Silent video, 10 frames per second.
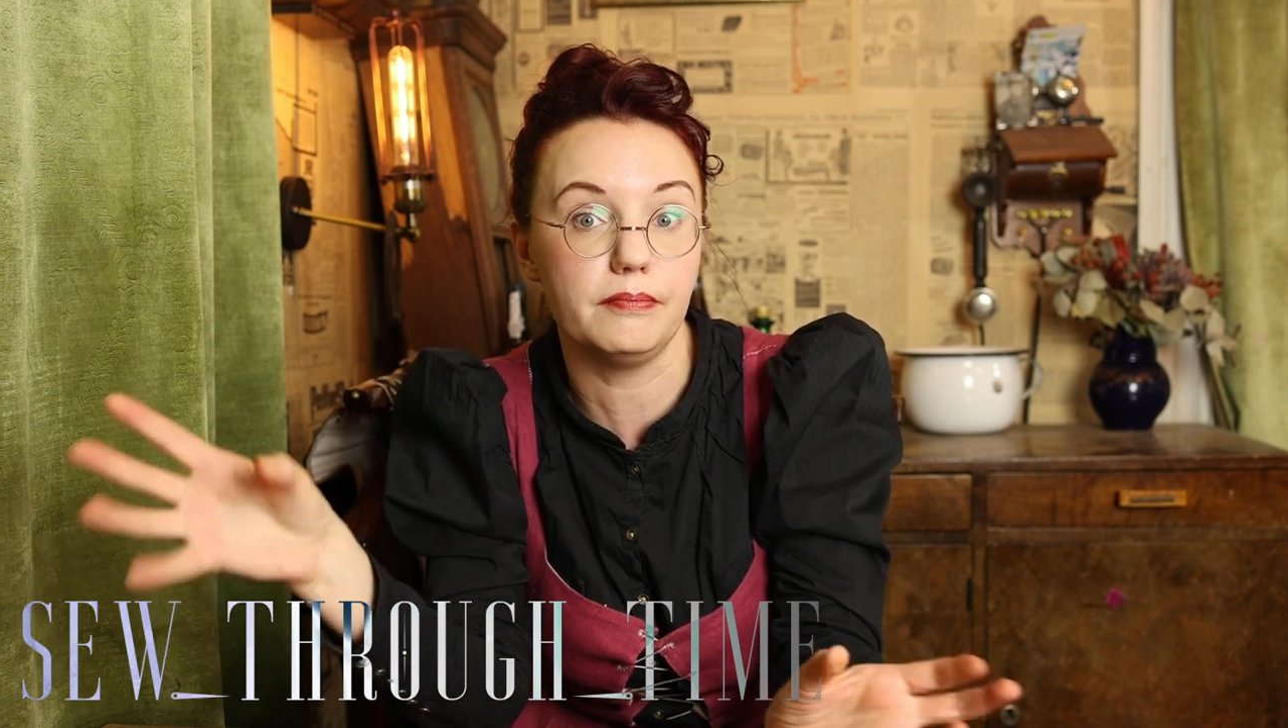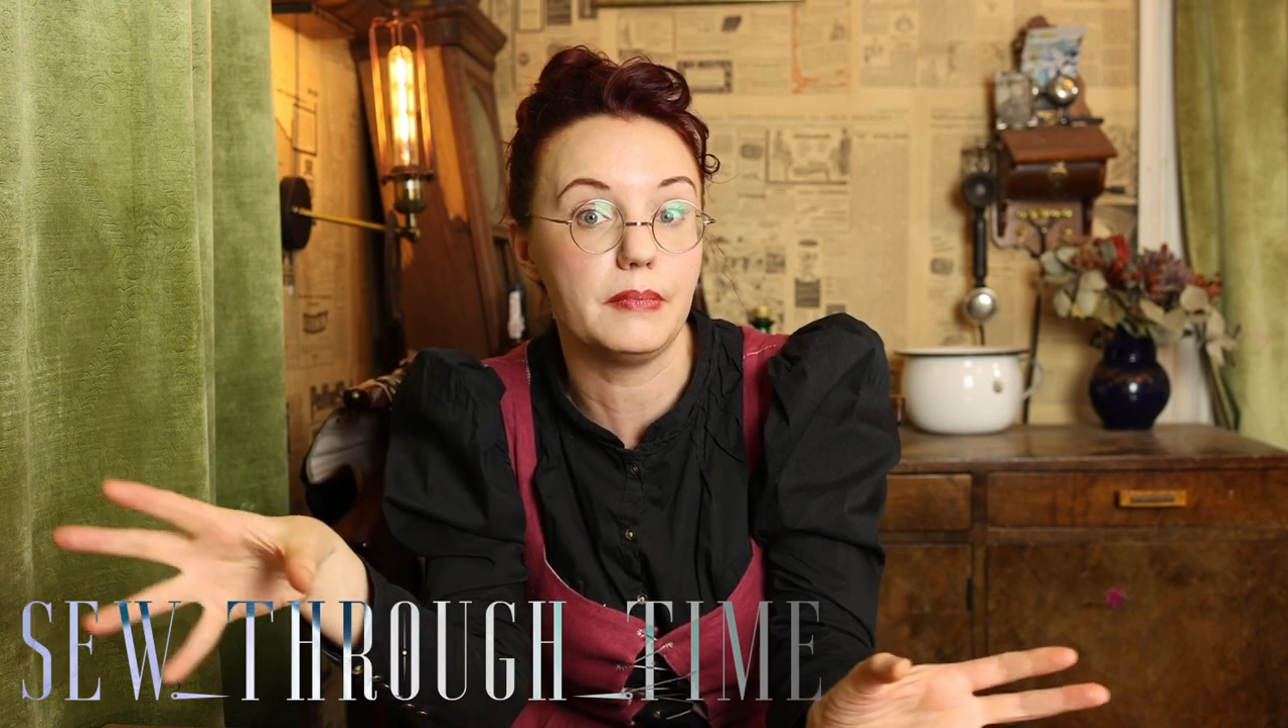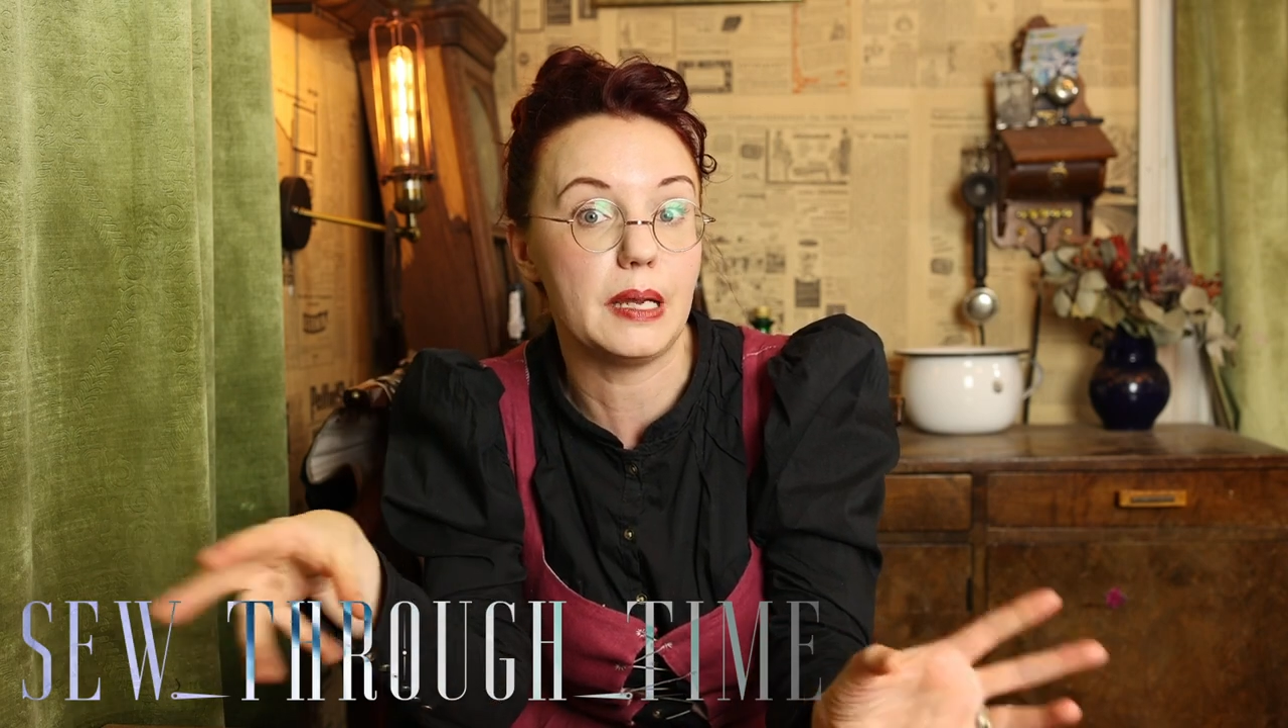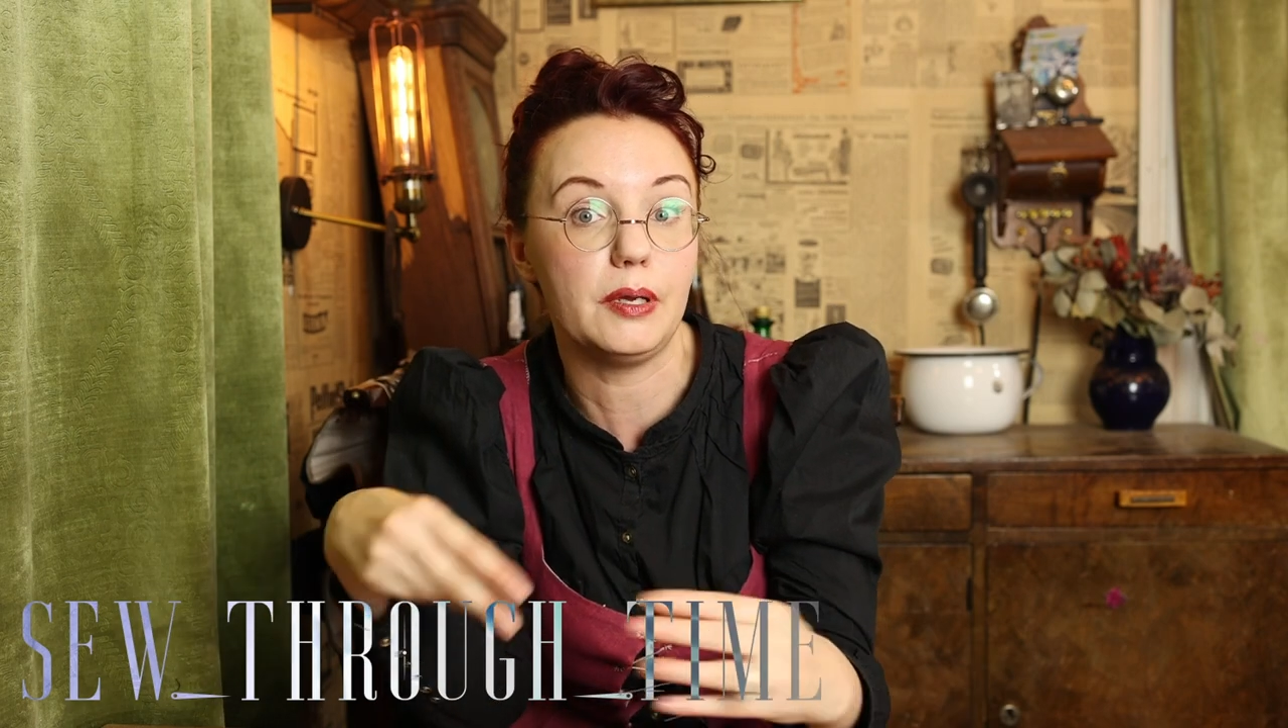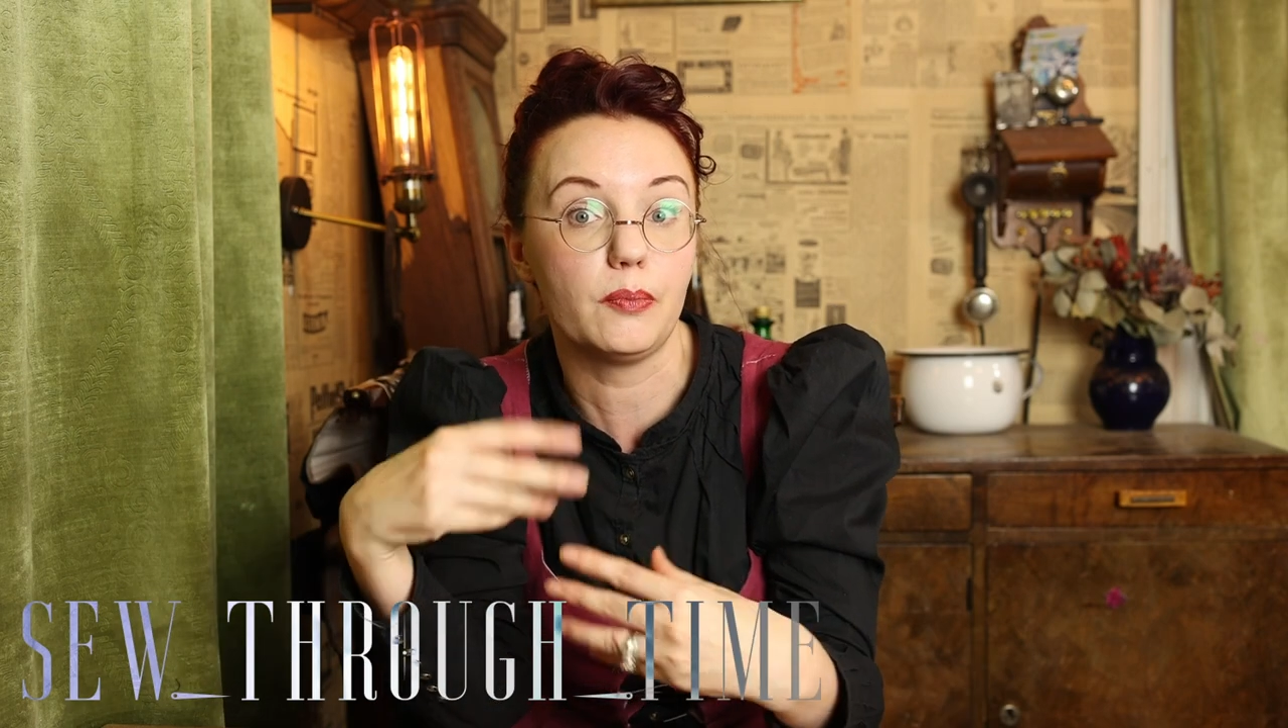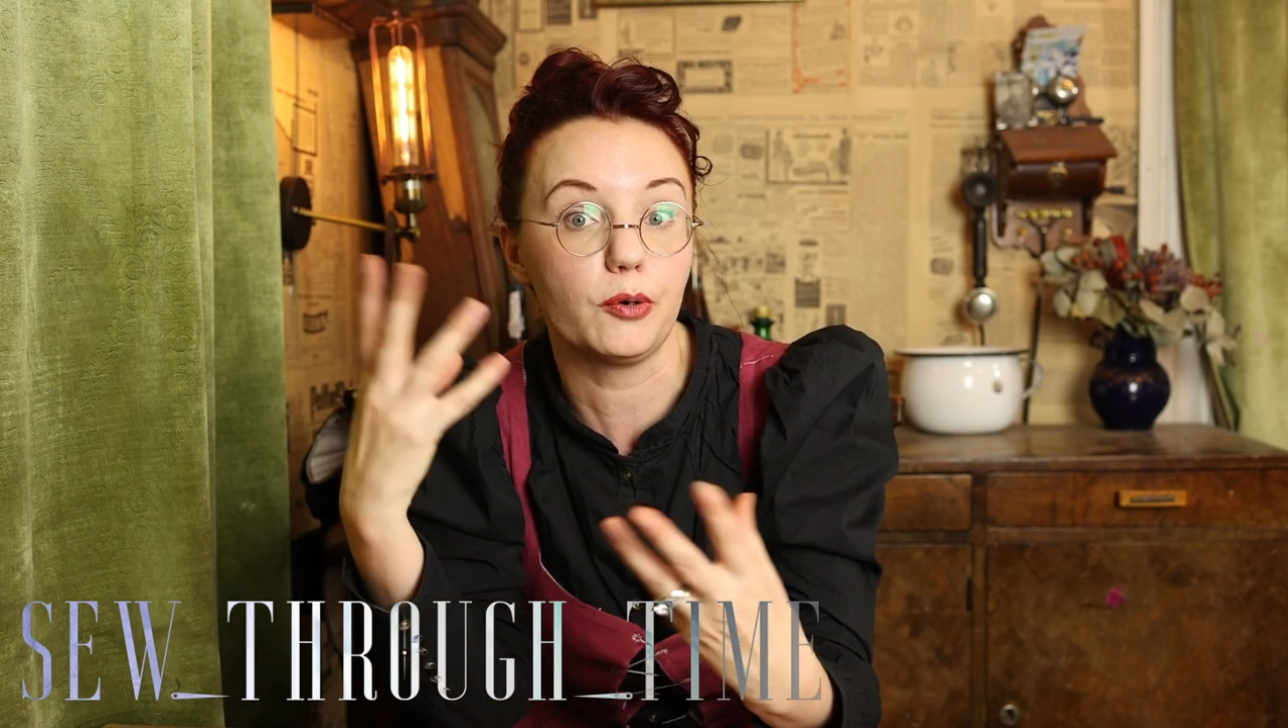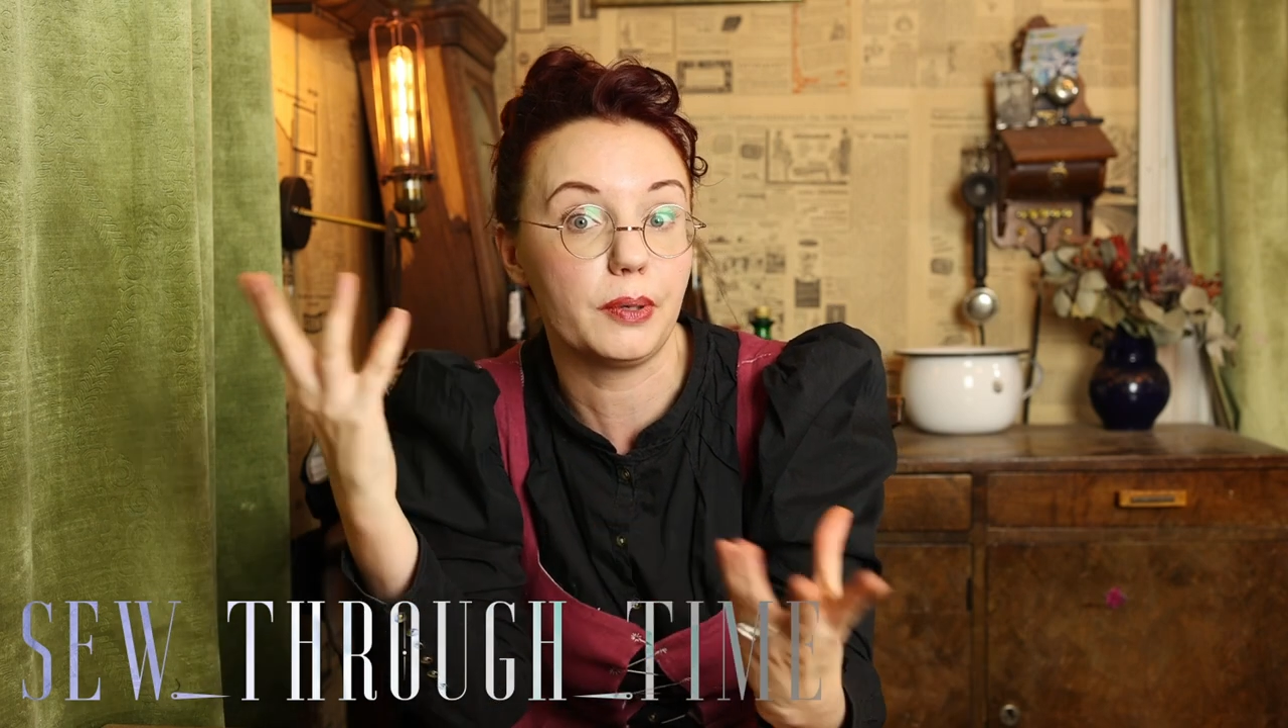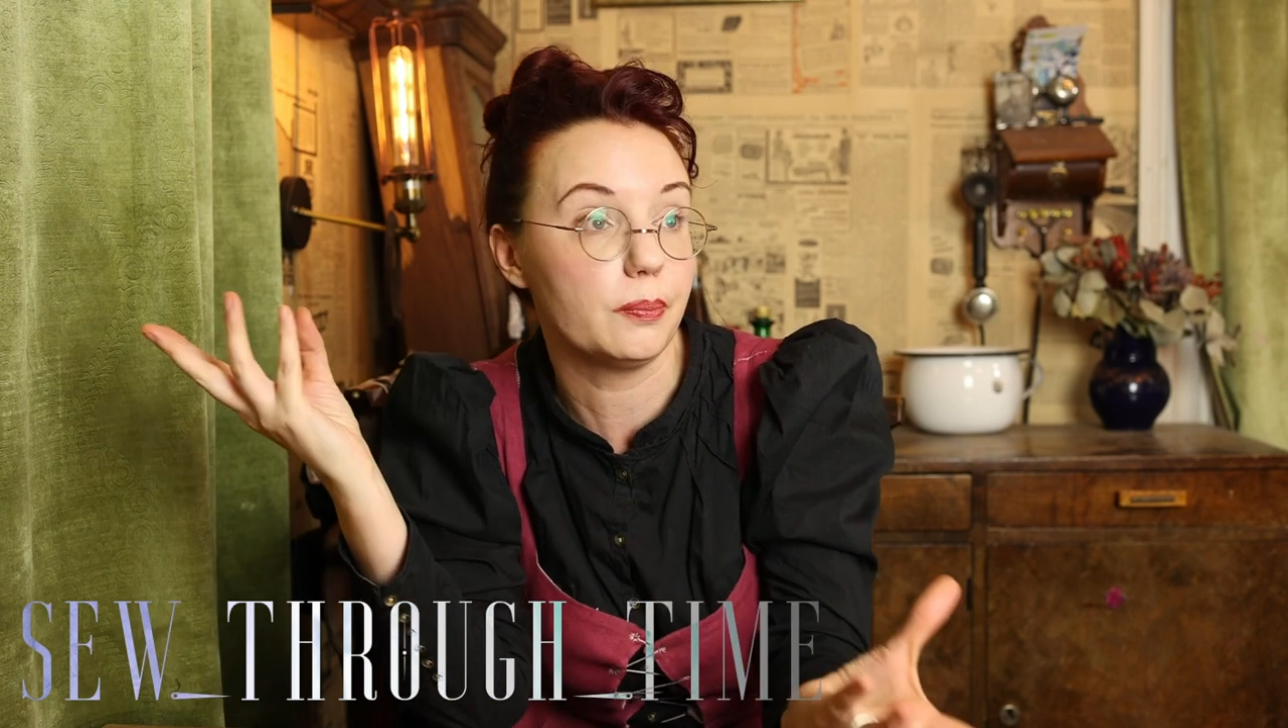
maybe more